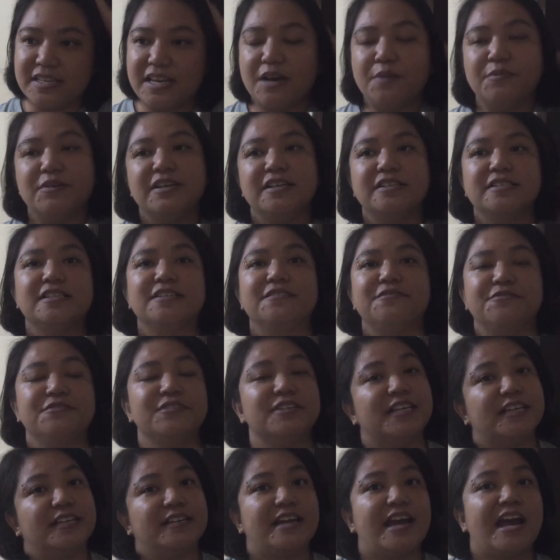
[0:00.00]
I was a
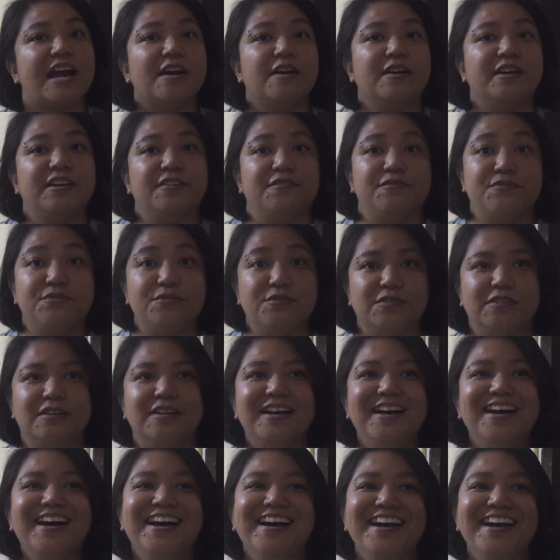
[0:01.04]
freaking arrogant fool.